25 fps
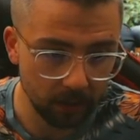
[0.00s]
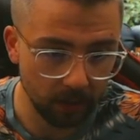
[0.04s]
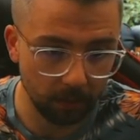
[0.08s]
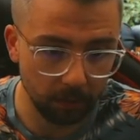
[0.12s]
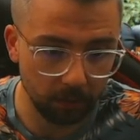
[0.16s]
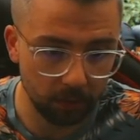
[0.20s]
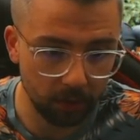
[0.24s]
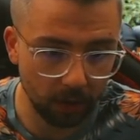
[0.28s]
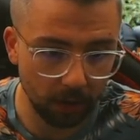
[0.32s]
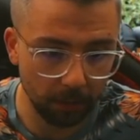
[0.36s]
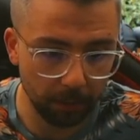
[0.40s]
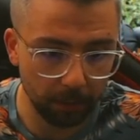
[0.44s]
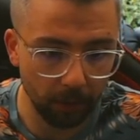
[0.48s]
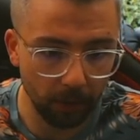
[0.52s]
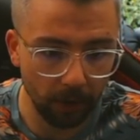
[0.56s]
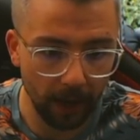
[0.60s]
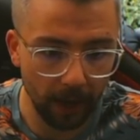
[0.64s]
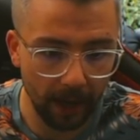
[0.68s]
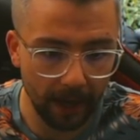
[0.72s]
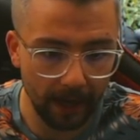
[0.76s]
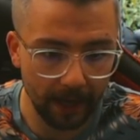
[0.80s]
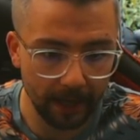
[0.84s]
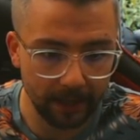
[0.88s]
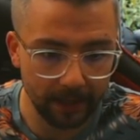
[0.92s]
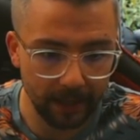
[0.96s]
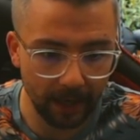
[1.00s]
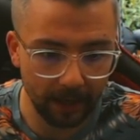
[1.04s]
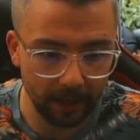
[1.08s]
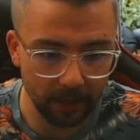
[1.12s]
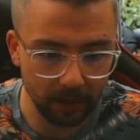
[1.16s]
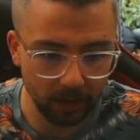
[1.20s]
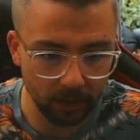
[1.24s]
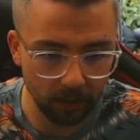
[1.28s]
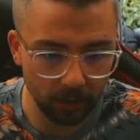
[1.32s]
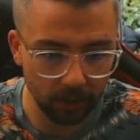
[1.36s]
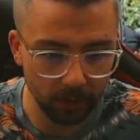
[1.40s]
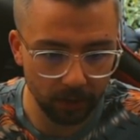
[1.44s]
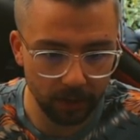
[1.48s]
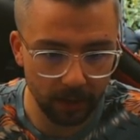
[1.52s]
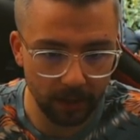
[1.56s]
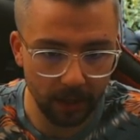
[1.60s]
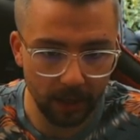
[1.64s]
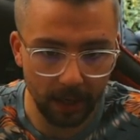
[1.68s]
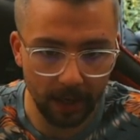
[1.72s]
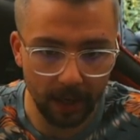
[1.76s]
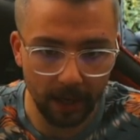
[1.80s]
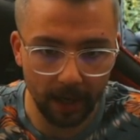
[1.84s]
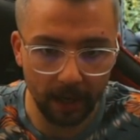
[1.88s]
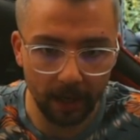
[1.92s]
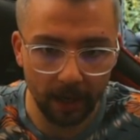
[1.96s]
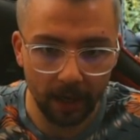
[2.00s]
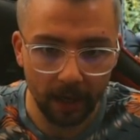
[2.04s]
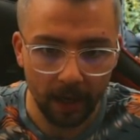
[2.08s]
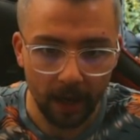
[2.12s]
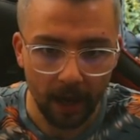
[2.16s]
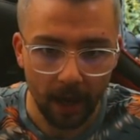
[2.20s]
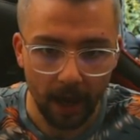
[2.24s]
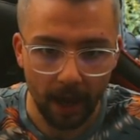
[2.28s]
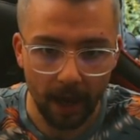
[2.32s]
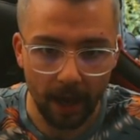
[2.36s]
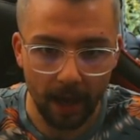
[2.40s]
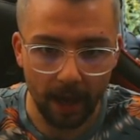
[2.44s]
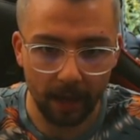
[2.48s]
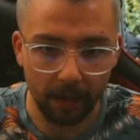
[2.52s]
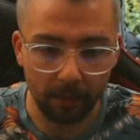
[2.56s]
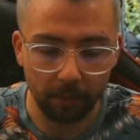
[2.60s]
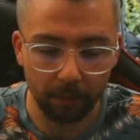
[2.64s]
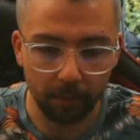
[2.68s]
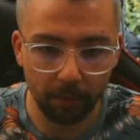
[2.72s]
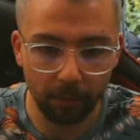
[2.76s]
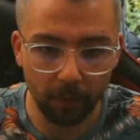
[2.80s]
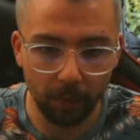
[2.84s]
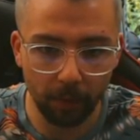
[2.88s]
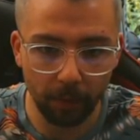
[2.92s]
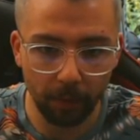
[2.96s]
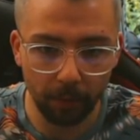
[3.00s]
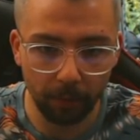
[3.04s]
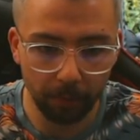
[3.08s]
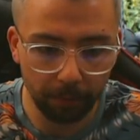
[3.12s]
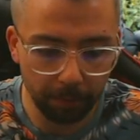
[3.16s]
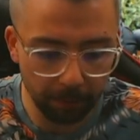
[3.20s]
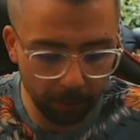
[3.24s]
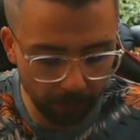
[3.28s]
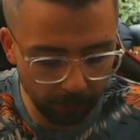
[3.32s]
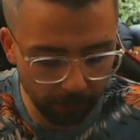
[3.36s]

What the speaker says: So I'm just going to put a text source in here, and we'll